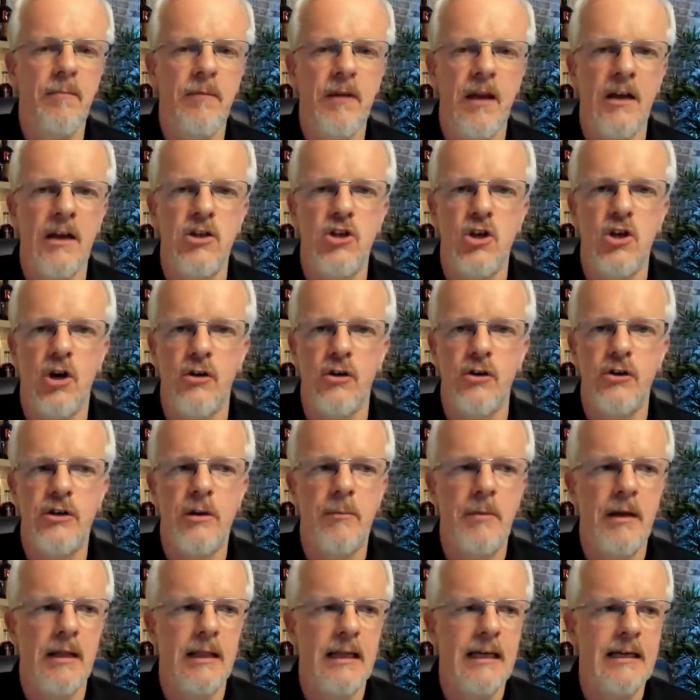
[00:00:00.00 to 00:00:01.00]
in chunks
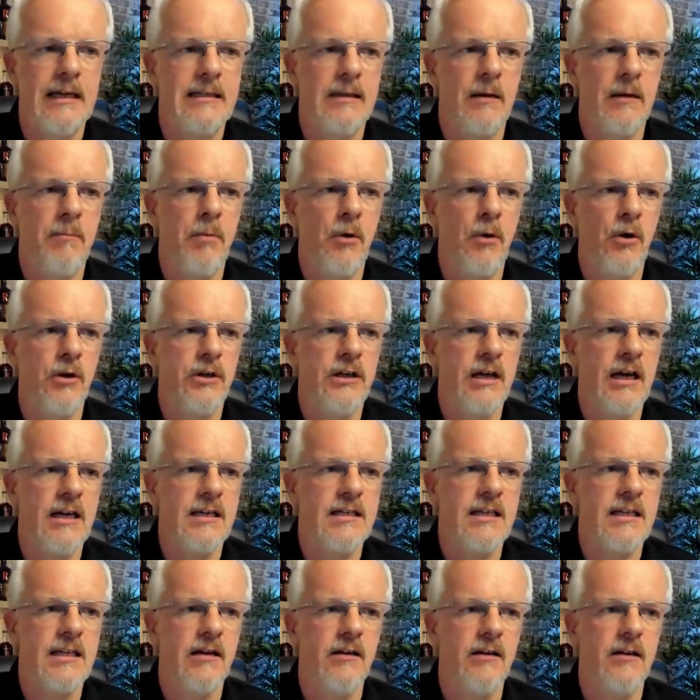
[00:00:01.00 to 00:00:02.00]
a bit later,
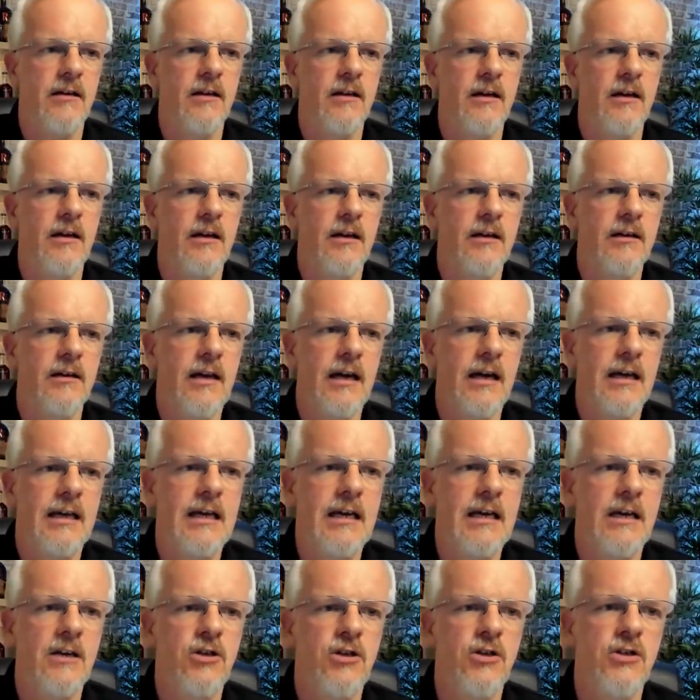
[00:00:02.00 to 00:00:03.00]
podcast style. Nick
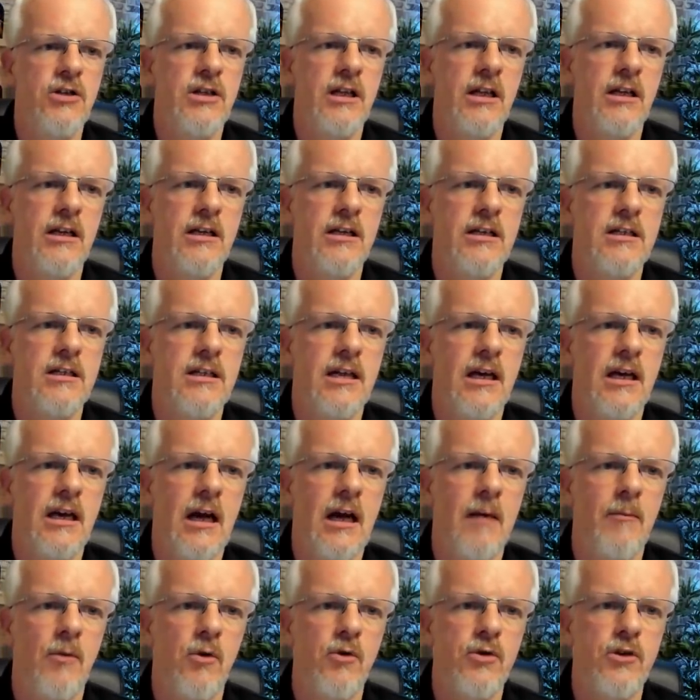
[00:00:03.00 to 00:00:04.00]
Keenan, New Zealand, is saying,
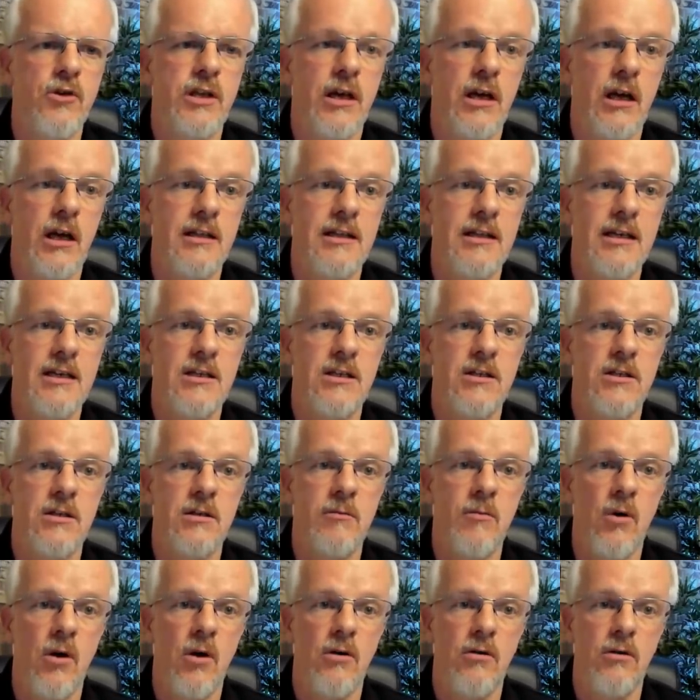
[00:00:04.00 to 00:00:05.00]
I'm hosting a tasting
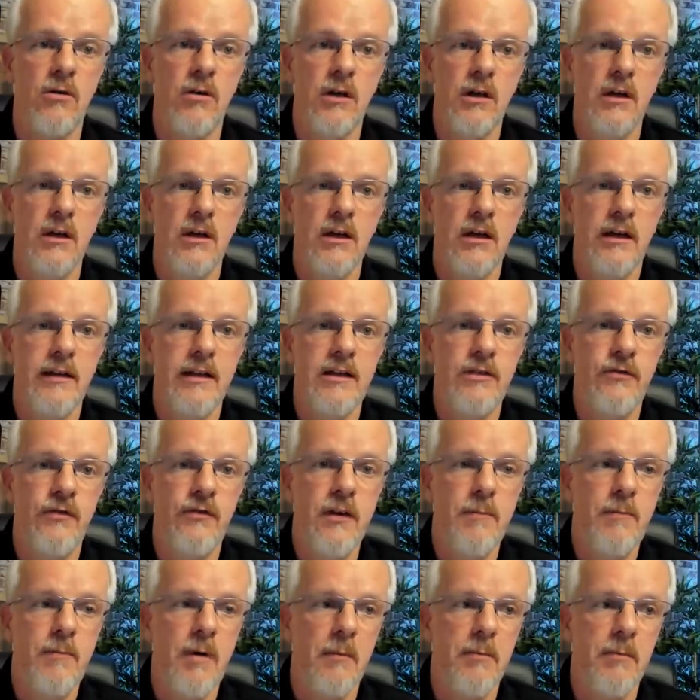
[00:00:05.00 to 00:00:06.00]
tomorrow, and this
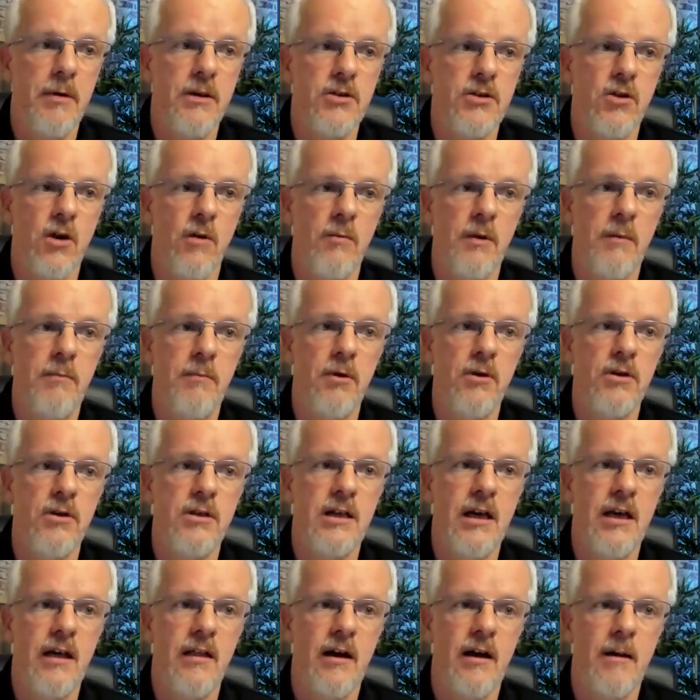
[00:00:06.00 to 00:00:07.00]
vPub has got me putting
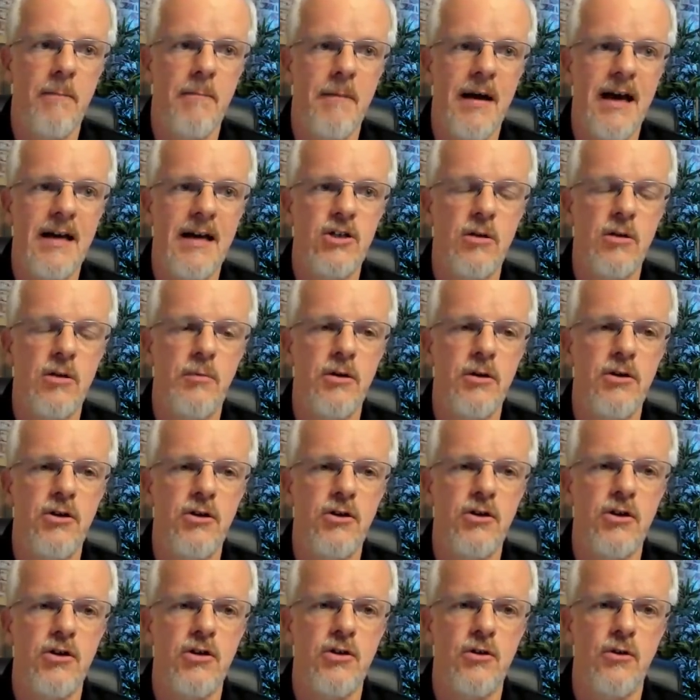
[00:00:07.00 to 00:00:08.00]
together a match the
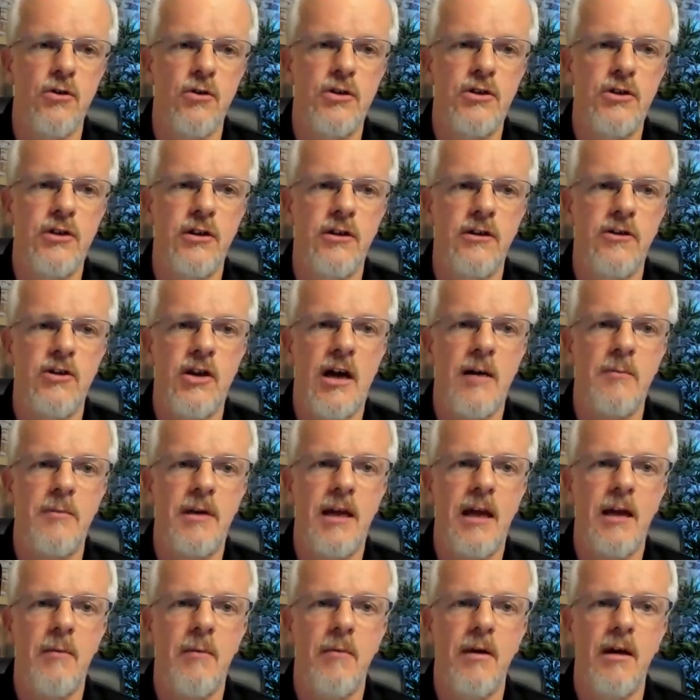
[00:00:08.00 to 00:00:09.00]
producer's notes to the dram
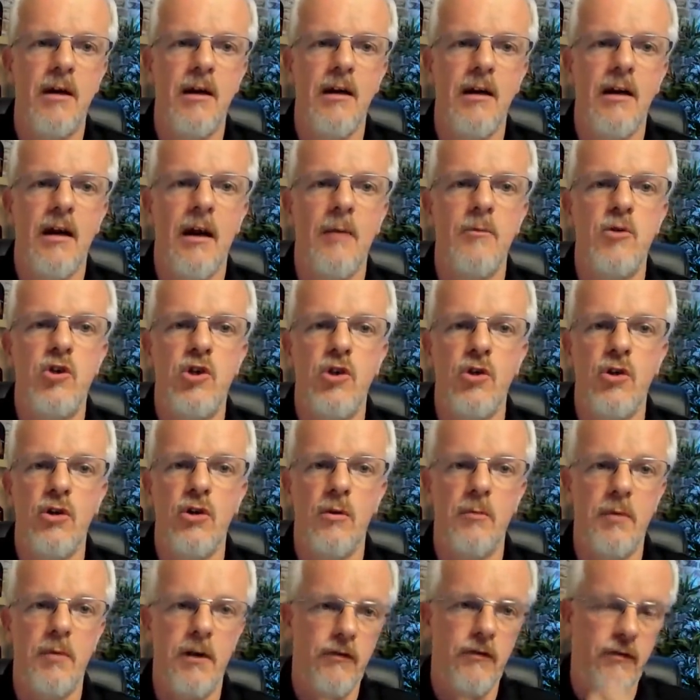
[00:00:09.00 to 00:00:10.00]
game. I'm sure
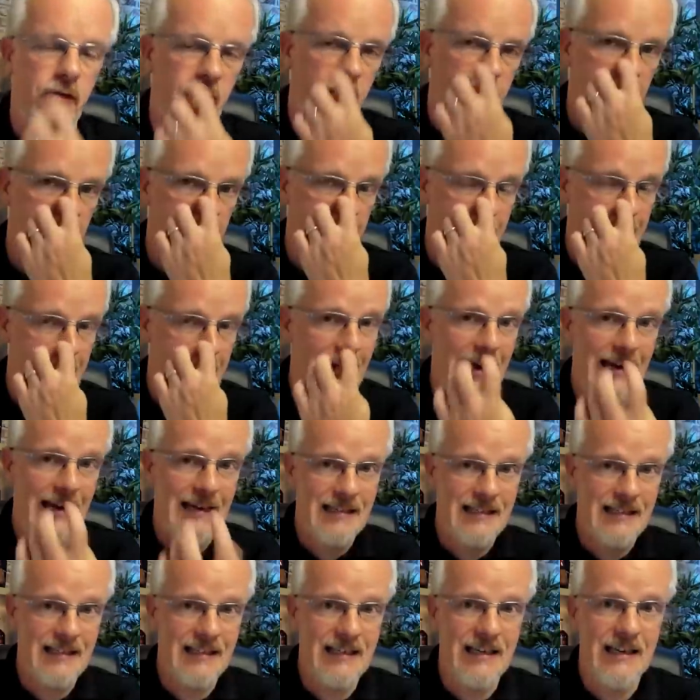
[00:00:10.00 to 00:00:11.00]
it'll be fun.
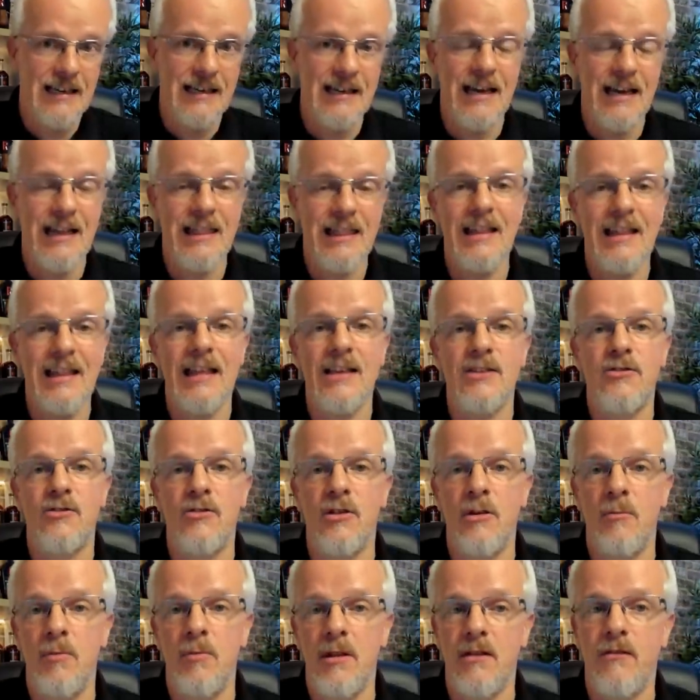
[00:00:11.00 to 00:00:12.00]
Yes, I think that's
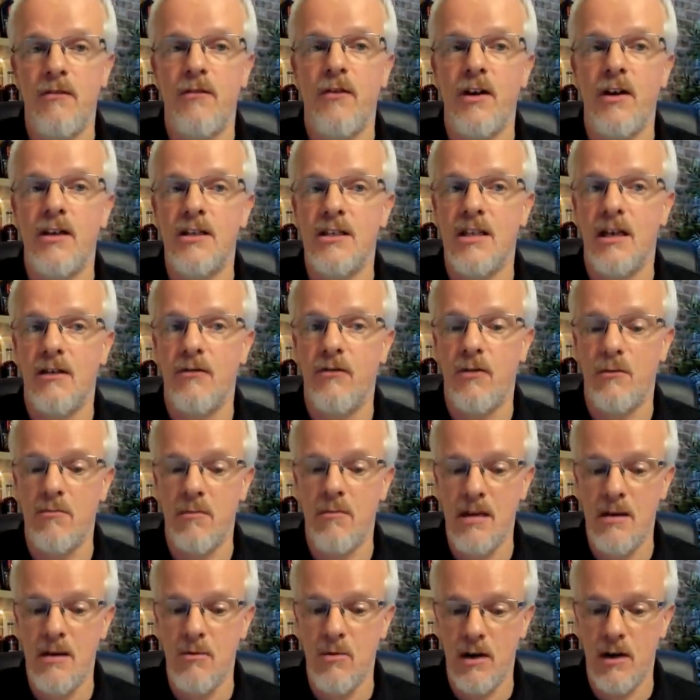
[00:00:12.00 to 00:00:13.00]
going to be the funnest thing for
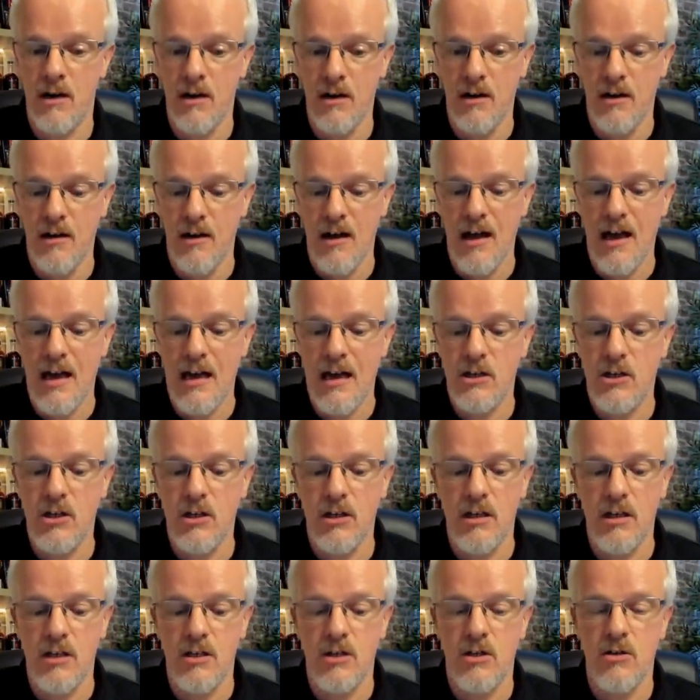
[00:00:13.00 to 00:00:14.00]
me, when
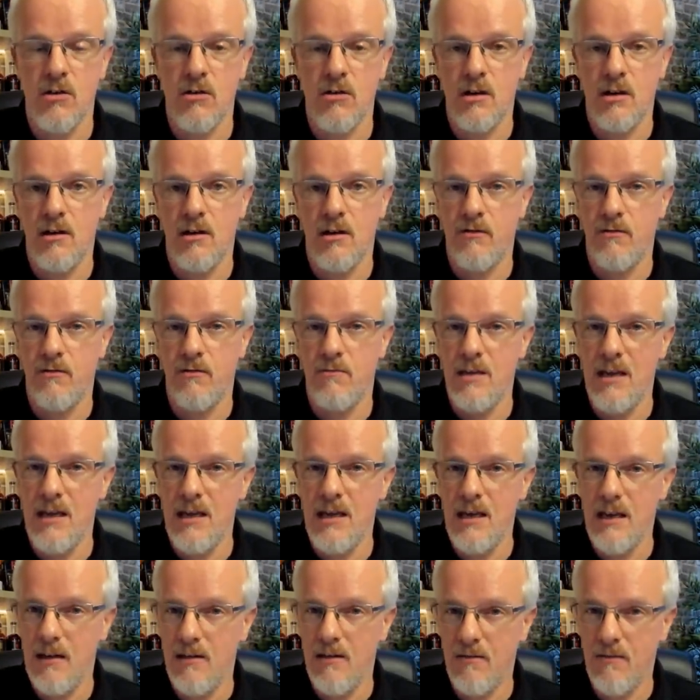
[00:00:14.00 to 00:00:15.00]
actually it's not kind of
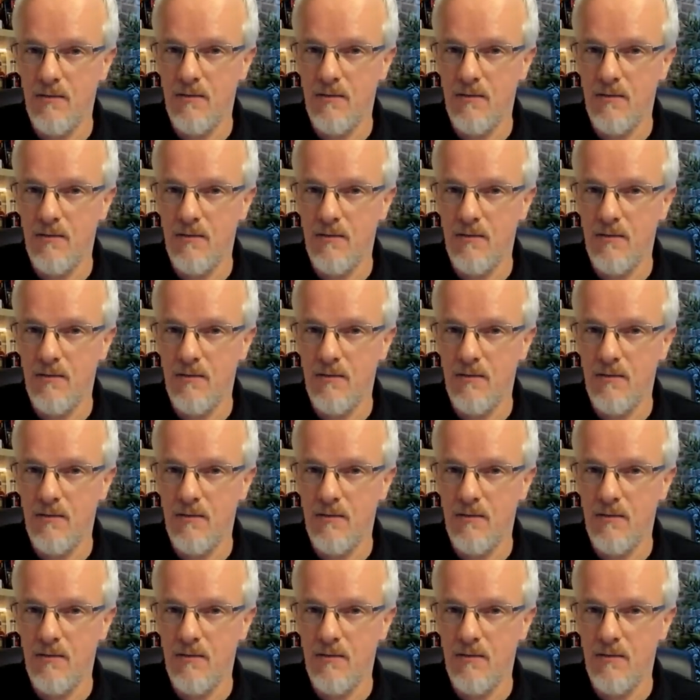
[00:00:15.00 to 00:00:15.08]
me